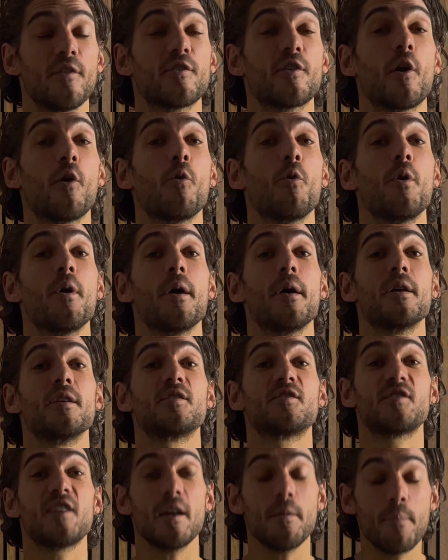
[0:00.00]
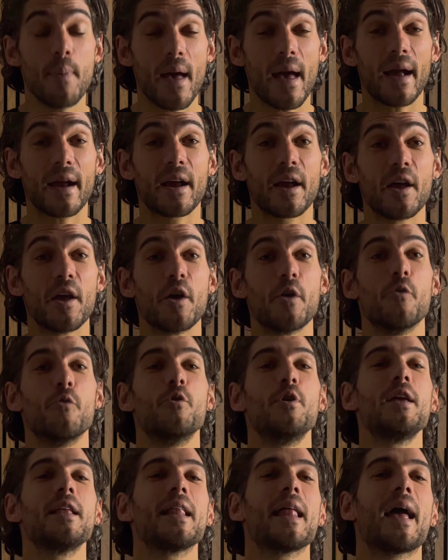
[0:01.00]
So sit back,
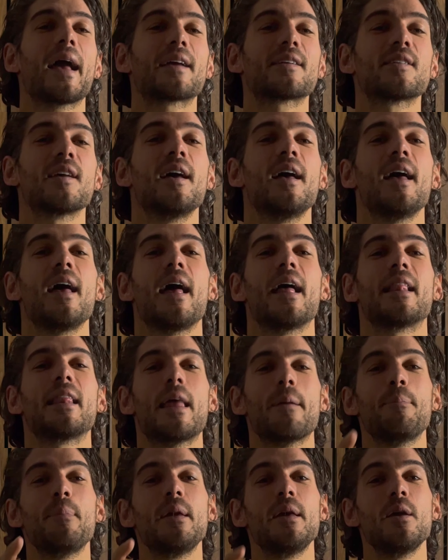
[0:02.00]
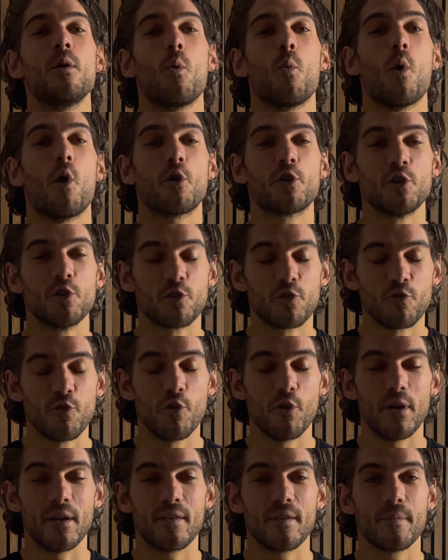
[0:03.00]
relax, and let me walk you
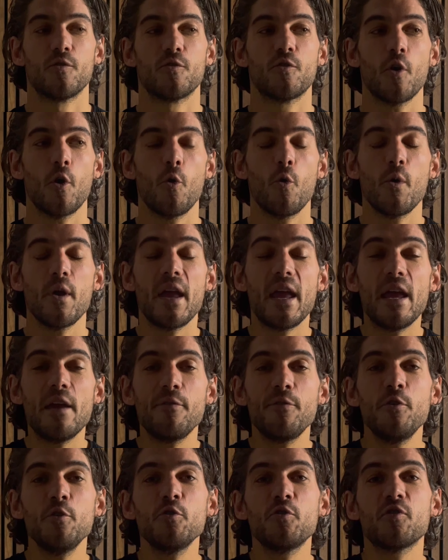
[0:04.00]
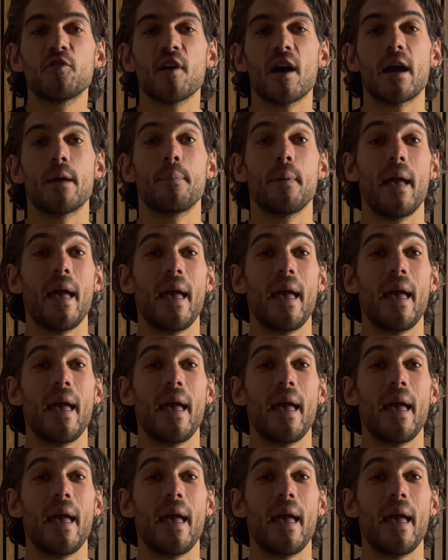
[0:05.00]
through it. So if you type